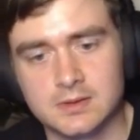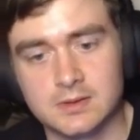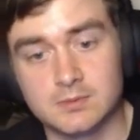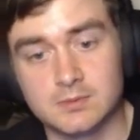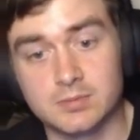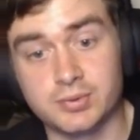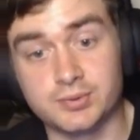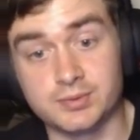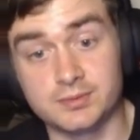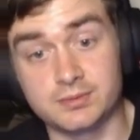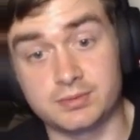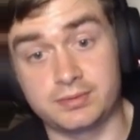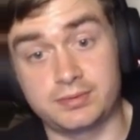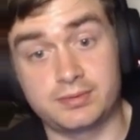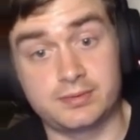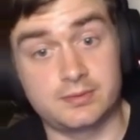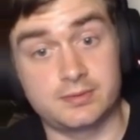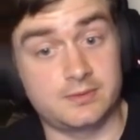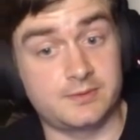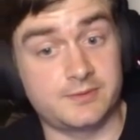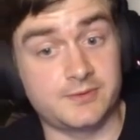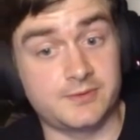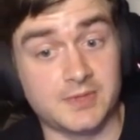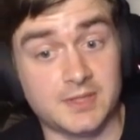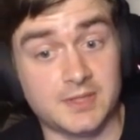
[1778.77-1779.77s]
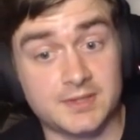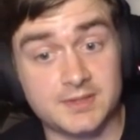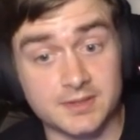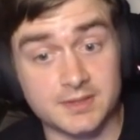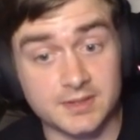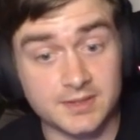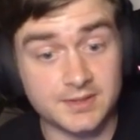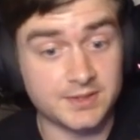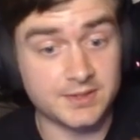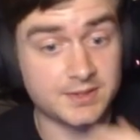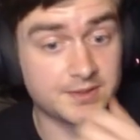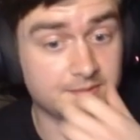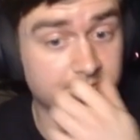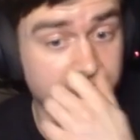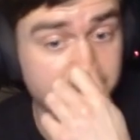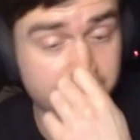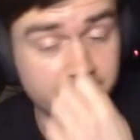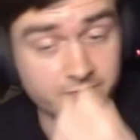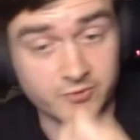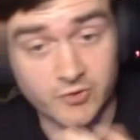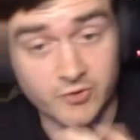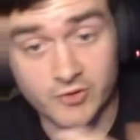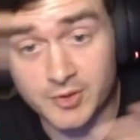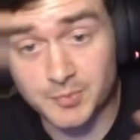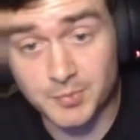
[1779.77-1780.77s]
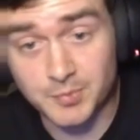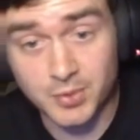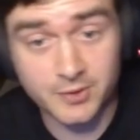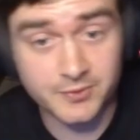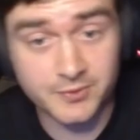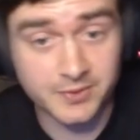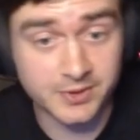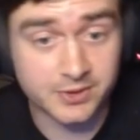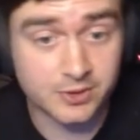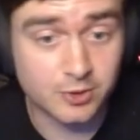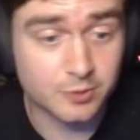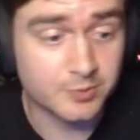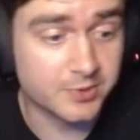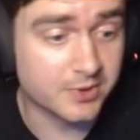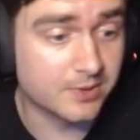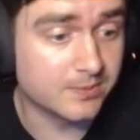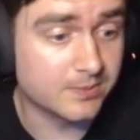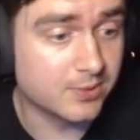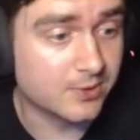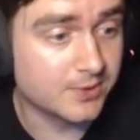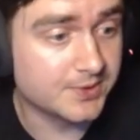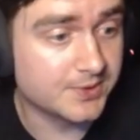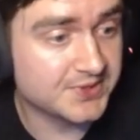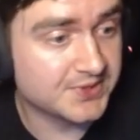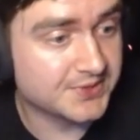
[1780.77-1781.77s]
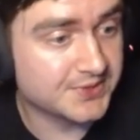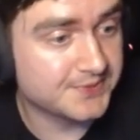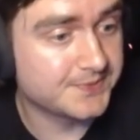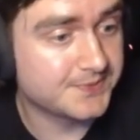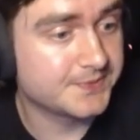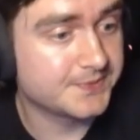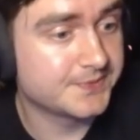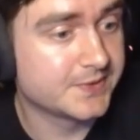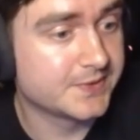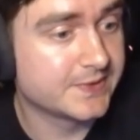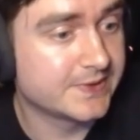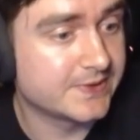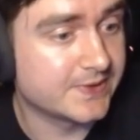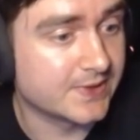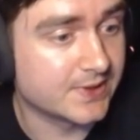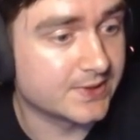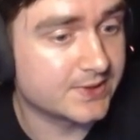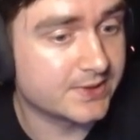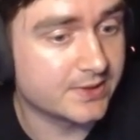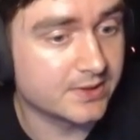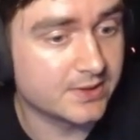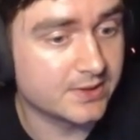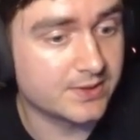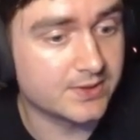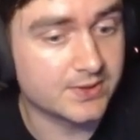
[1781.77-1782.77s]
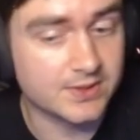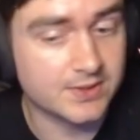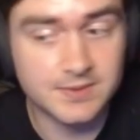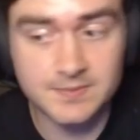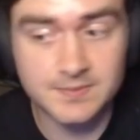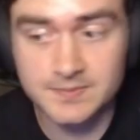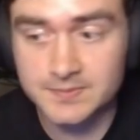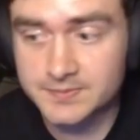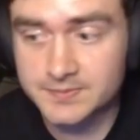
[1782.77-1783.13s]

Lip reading: Ooh, fast and easy. That's the perfect opener, boys. Fast and easy.